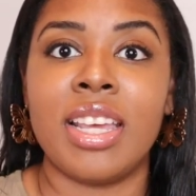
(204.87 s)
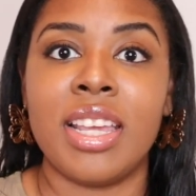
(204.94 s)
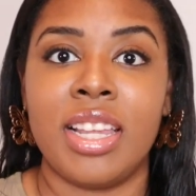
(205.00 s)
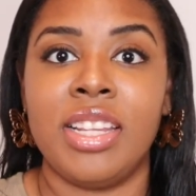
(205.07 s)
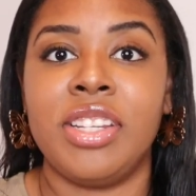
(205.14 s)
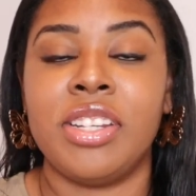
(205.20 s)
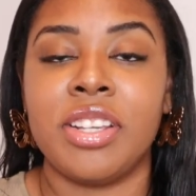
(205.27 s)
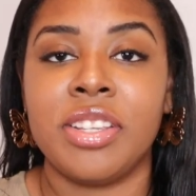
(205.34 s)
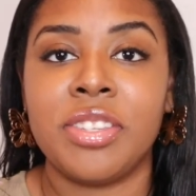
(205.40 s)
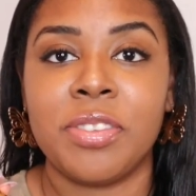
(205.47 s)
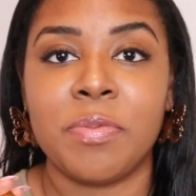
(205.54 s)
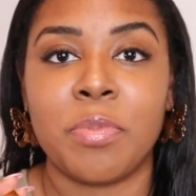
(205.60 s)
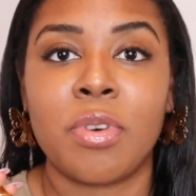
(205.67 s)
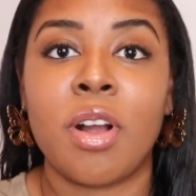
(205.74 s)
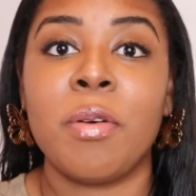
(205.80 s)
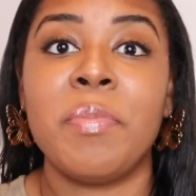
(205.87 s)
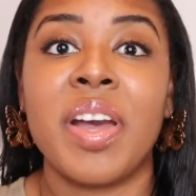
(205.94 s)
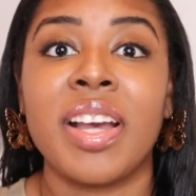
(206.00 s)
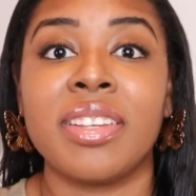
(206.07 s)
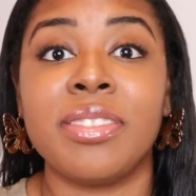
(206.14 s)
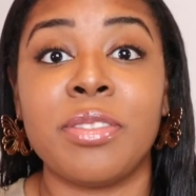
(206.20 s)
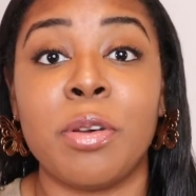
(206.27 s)
it just brought
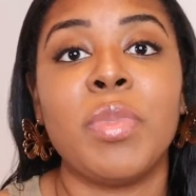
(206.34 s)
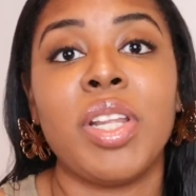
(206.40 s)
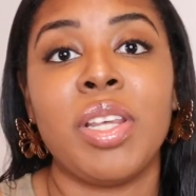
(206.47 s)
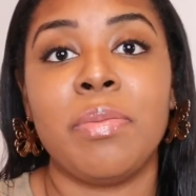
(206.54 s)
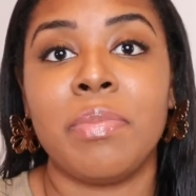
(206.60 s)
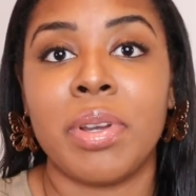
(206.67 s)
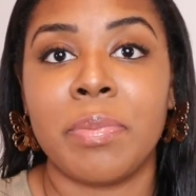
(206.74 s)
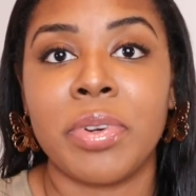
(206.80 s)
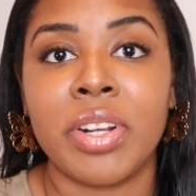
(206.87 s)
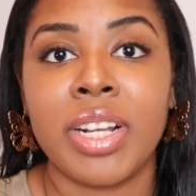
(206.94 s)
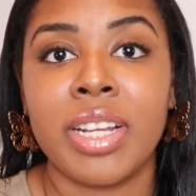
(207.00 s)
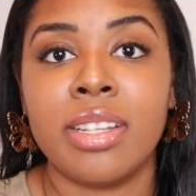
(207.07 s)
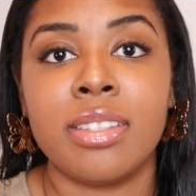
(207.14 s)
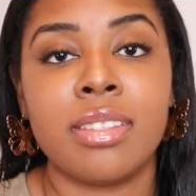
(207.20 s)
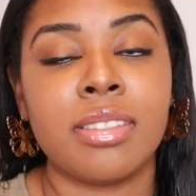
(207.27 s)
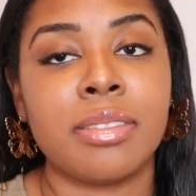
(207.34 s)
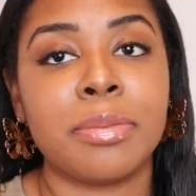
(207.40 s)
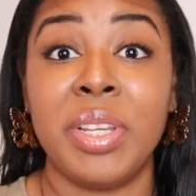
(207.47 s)
back so many memories.